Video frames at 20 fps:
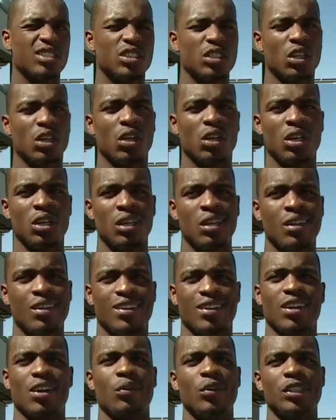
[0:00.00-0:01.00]
So
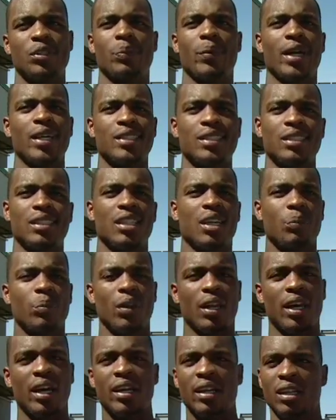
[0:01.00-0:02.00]
now we're spicing it up a
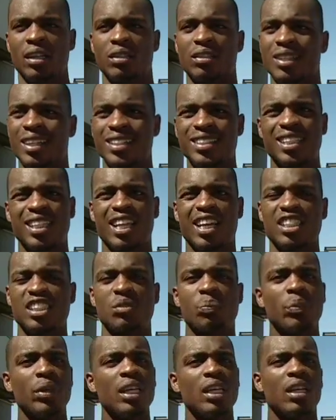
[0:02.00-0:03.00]
lot, and it's a lot of
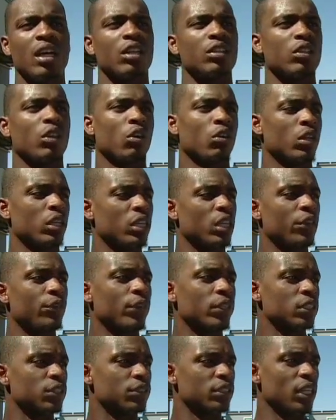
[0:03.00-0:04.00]
speed out there on the
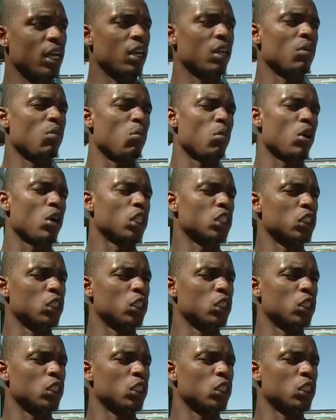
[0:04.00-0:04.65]
defensive side of the ball.